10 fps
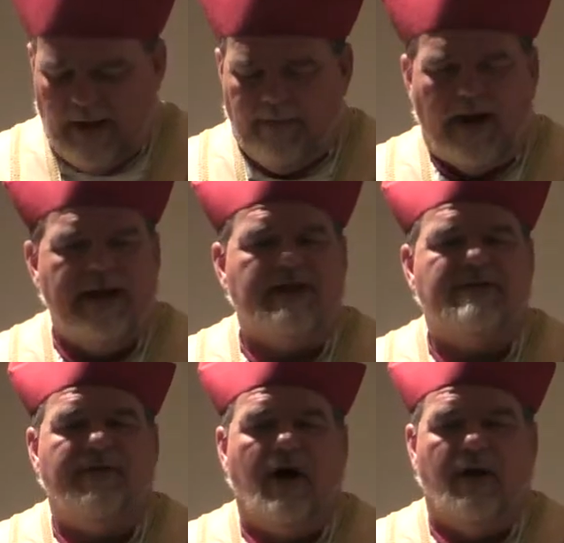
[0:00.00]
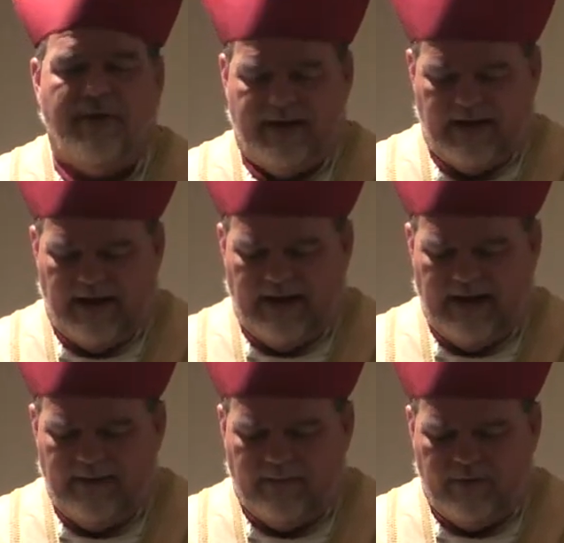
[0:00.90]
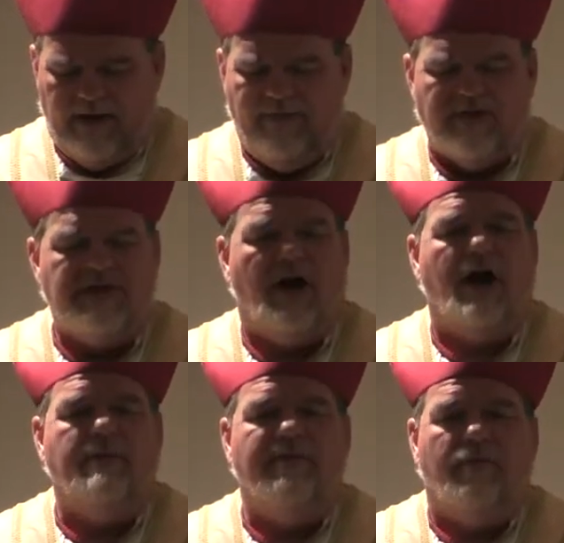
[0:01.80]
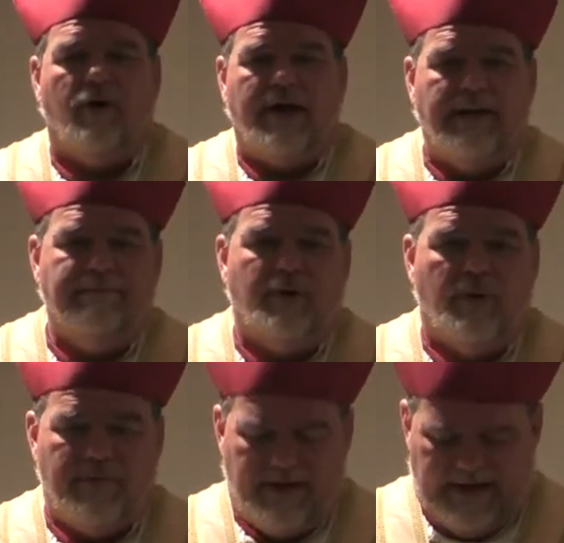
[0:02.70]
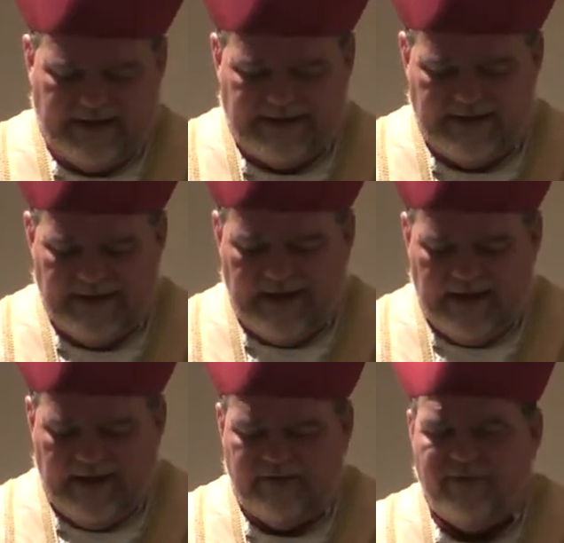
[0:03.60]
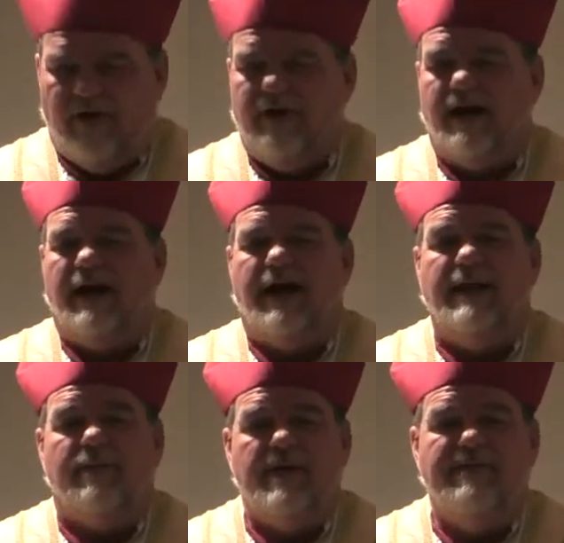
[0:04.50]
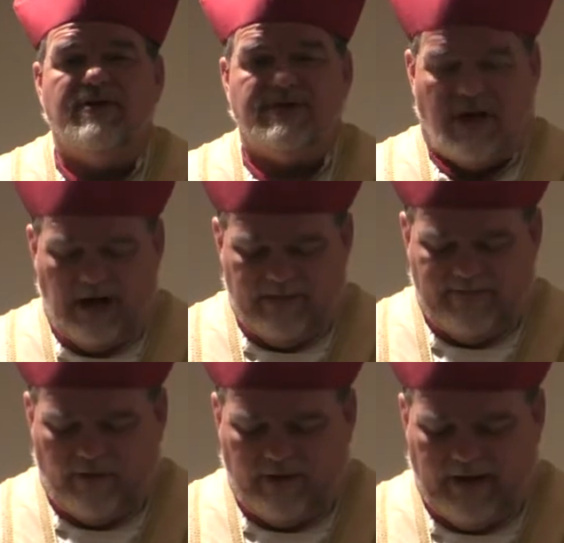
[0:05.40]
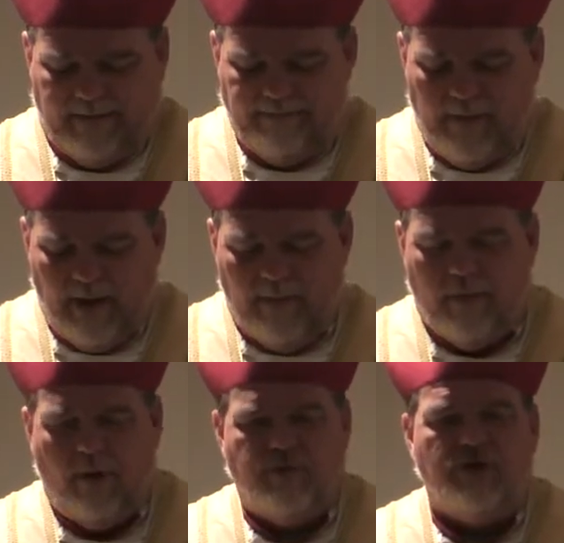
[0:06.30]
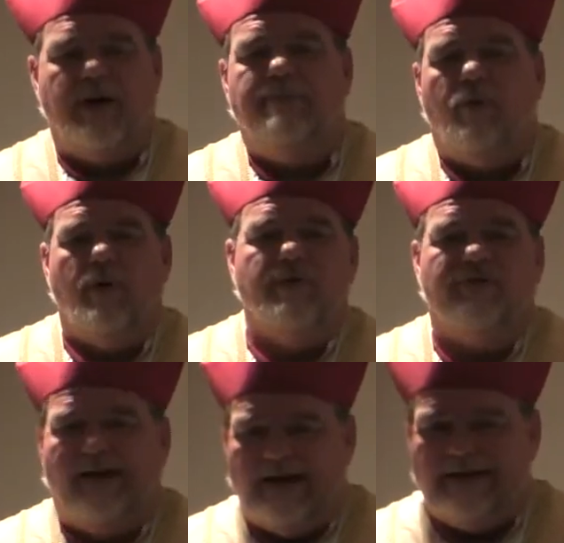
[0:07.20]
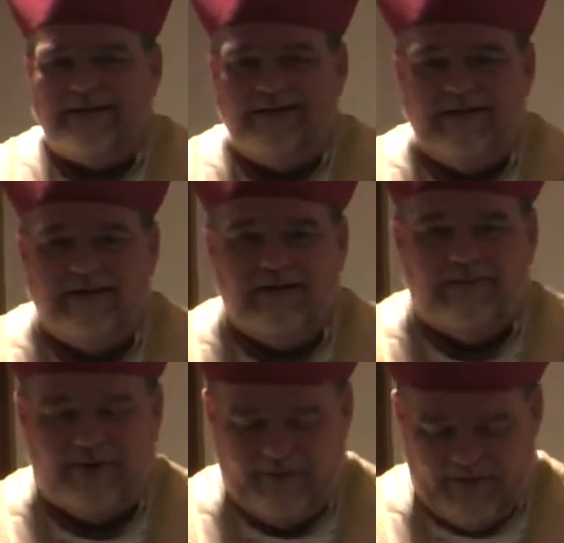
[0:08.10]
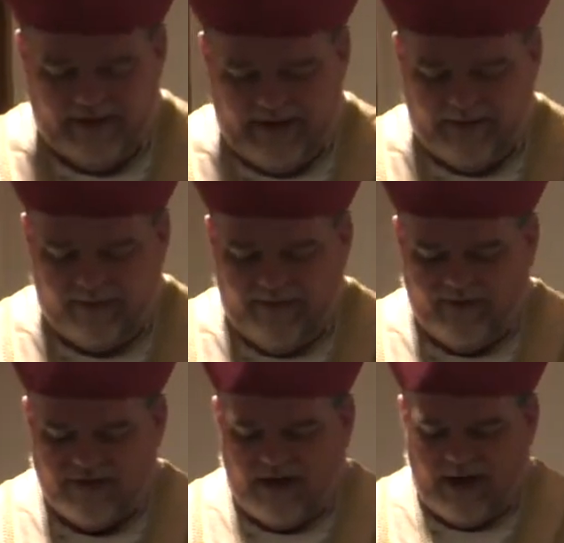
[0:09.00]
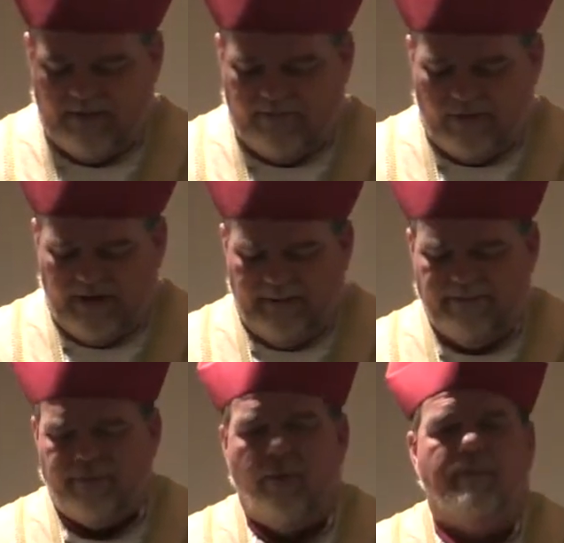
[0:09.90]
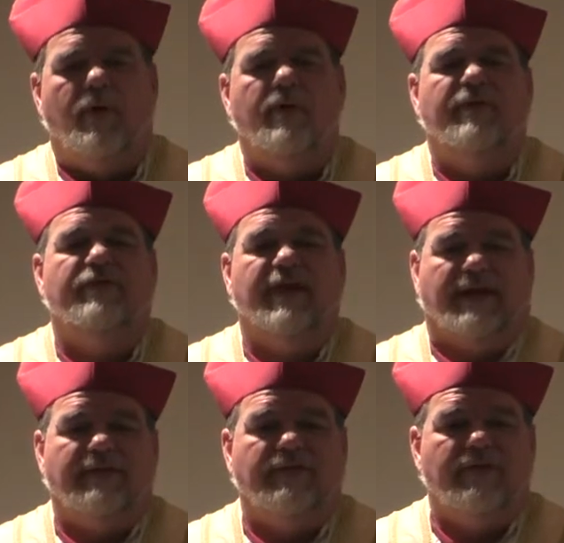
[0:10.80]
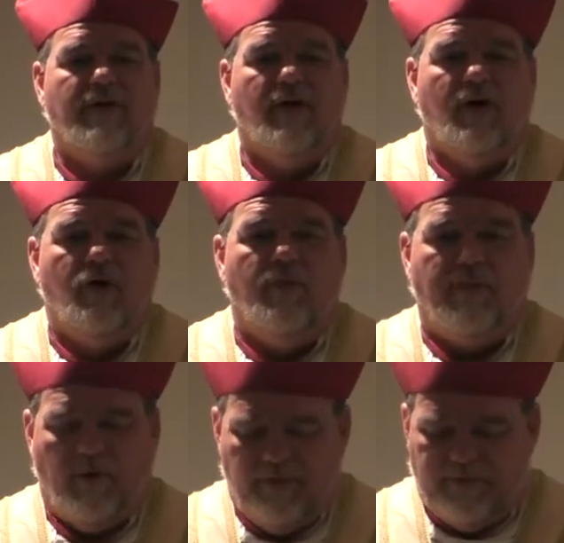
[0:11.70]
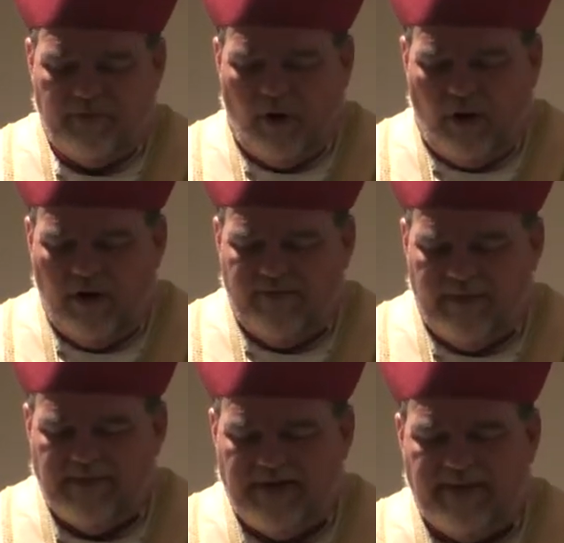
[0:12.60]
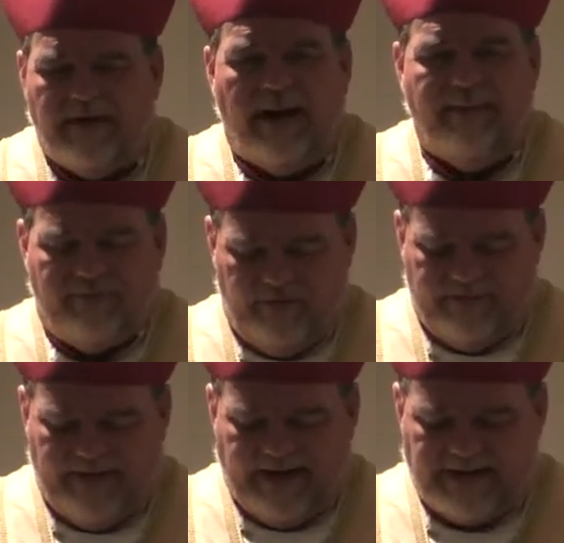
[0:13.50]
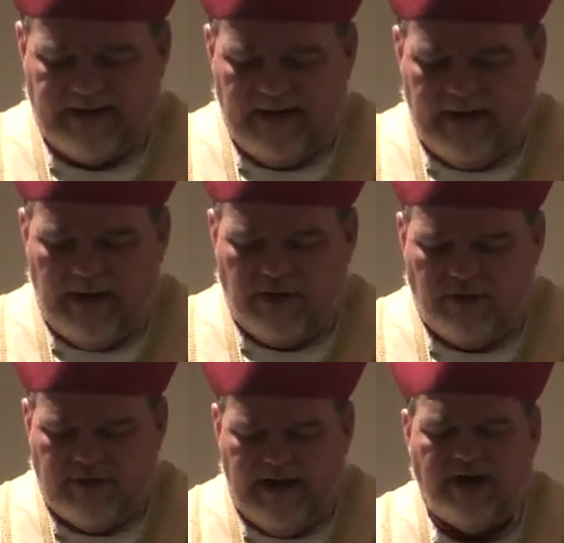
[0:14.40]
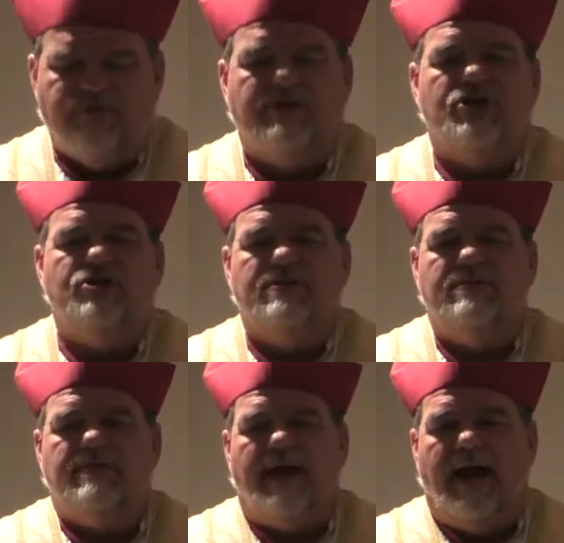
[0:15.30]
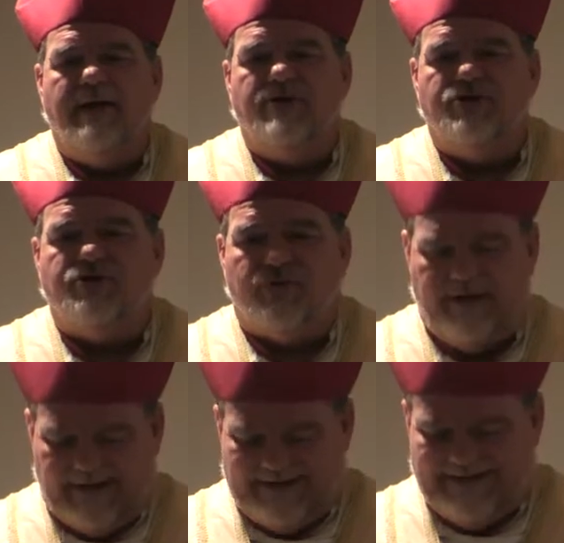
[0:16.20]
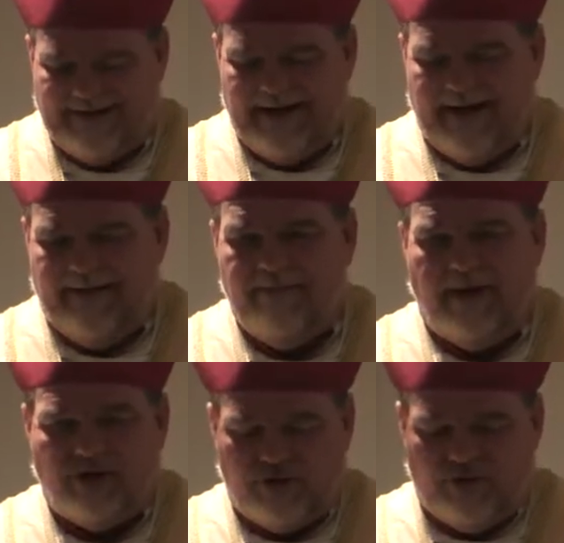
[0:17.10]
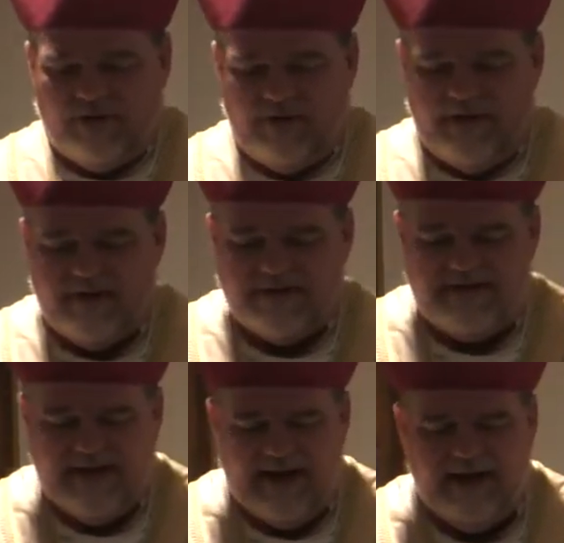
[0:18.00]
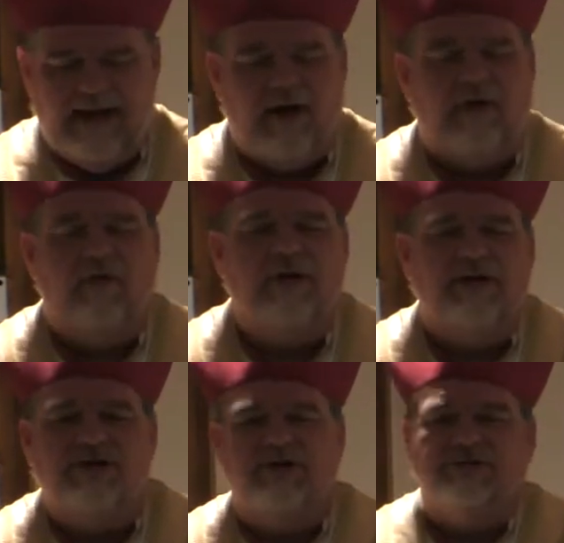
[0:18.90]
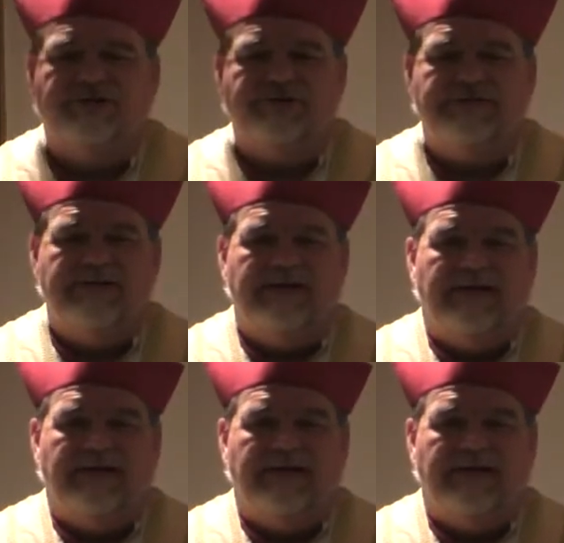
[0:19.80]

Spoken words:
But he is following in line the previous guard before him, Pope Benedict, and following in line the previous guard before him, Pope John Paul II, following in line the previous guard before him, Pope Paul VI, who both, all of them, did their absolute best to take tradition and destroy it and make sure that it is dead in our Holy Church.